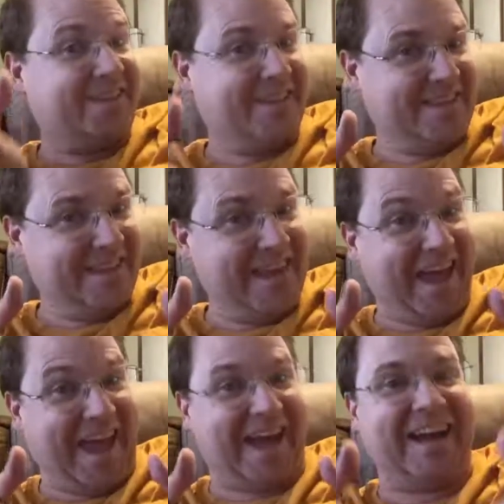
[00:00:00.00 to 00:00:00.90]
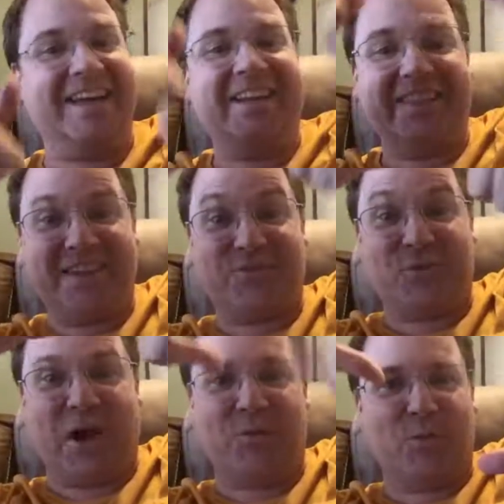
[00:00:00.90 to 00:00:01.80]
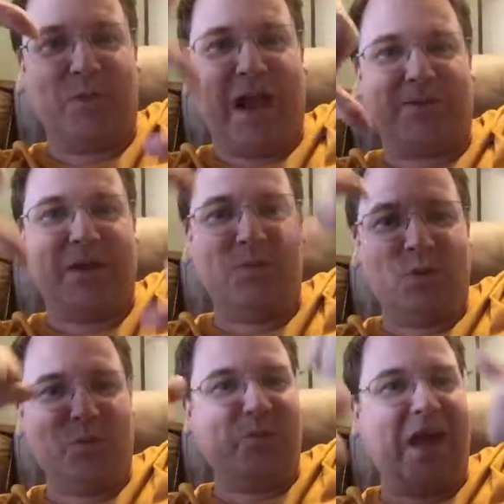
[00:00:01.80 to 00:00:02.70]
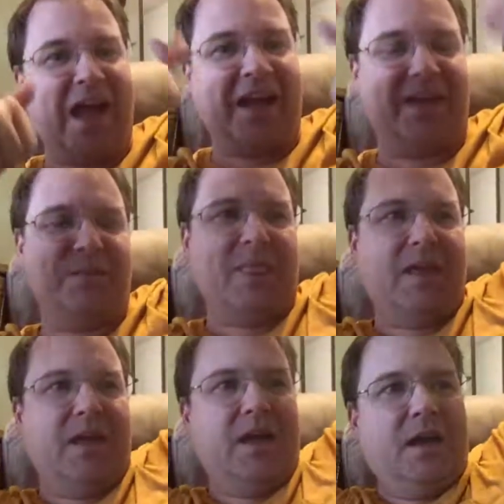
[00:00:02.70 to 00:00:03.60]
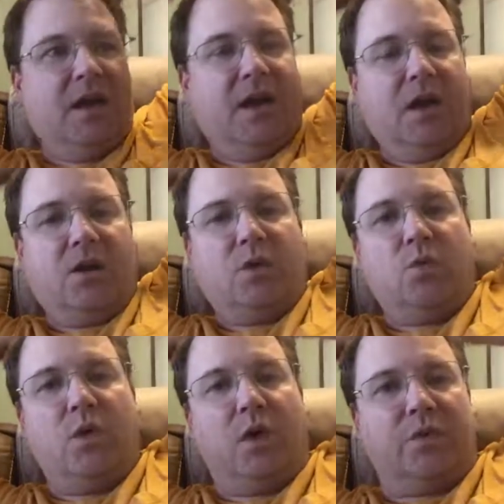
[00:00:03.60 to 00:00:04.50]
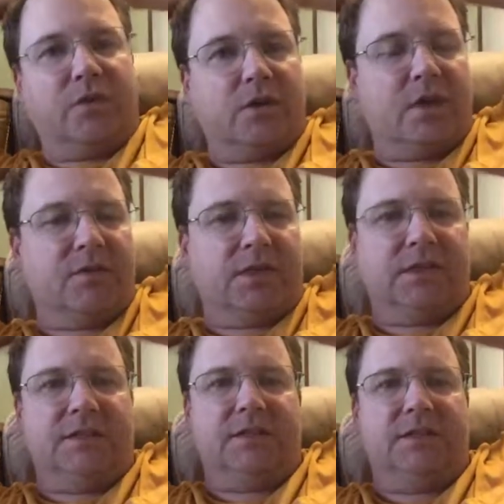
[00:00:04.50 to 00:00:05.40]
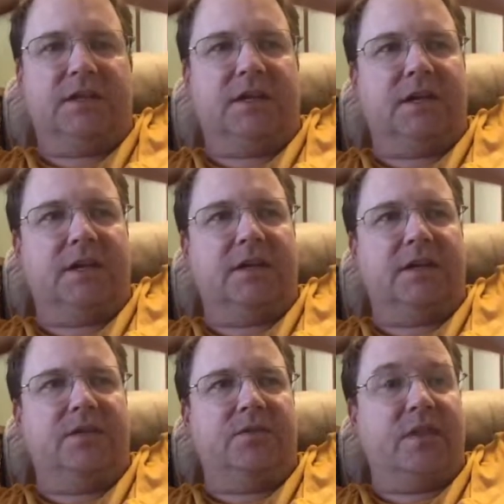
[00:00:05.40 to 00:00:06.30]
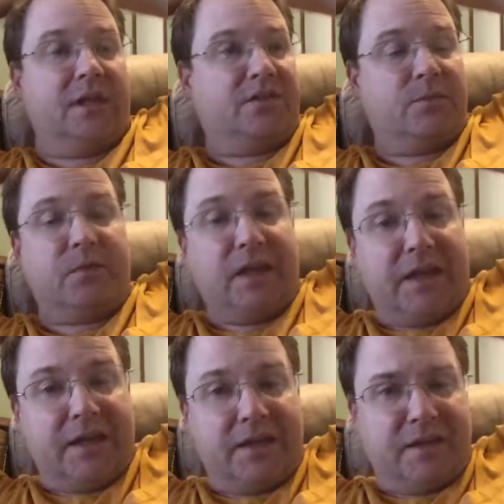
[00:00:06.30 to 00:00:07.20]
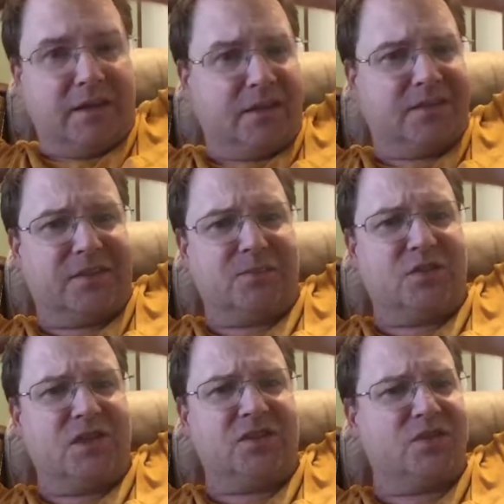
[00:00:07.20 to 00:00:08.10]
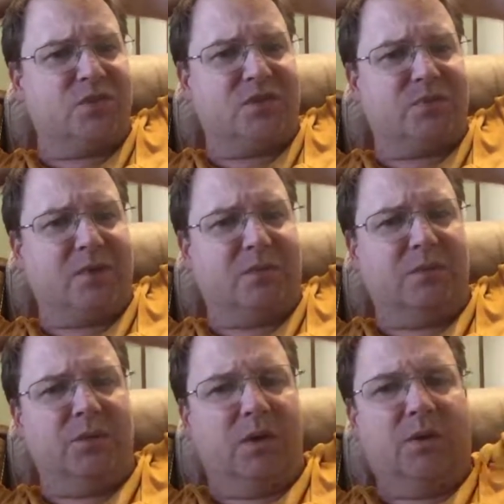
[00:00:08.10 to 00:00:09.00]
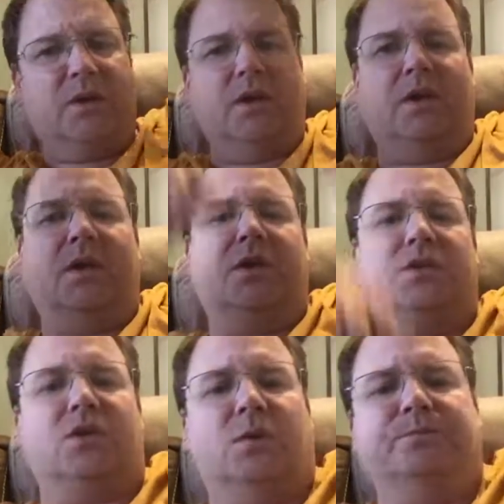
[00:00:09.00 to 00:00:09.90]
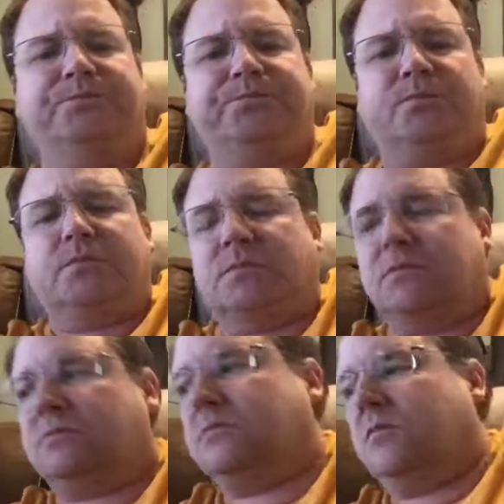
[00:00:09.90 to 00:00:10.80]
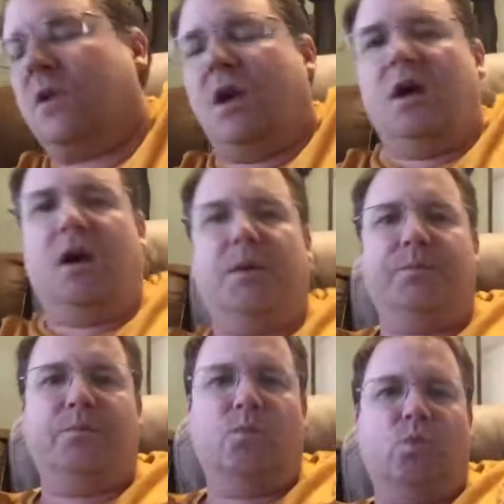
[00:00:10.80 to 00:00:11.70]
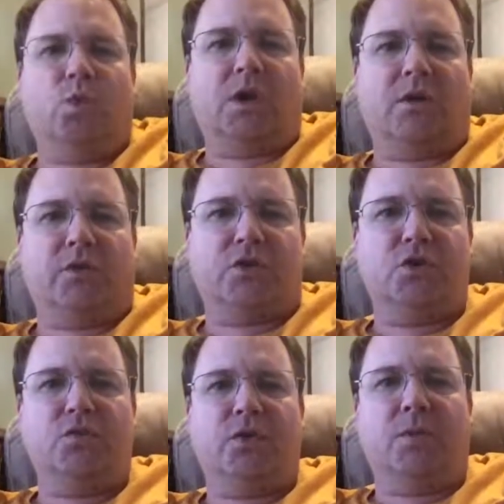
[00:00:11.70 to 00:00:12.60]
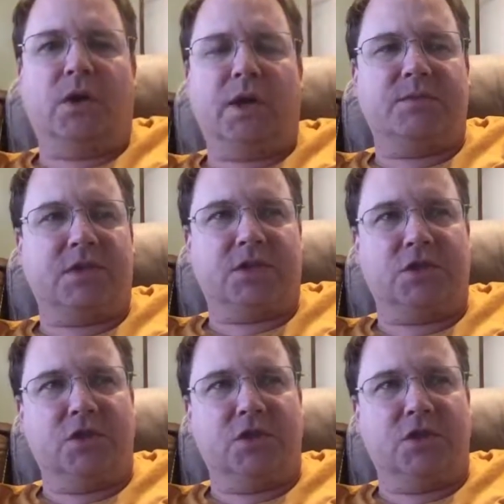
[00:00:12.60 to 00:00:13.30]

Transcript: Yeah, that's right. We're back, babe. We're back. We'll also cover Clinton. That's the plan, not unless something changes, which probably won't. So we'll cover 2 football games next year.